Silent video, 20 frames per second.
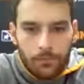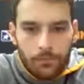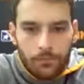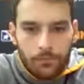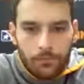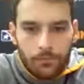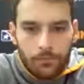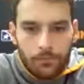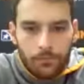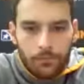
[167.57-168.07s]

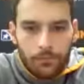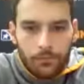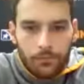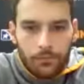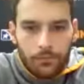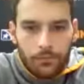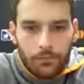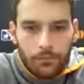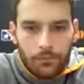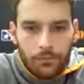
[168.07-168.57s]

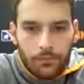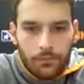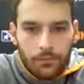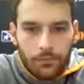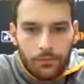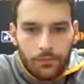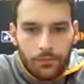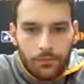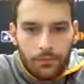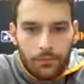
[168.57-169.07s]

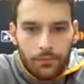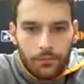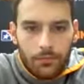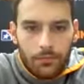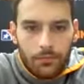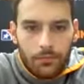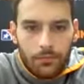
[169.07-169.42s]
(silence)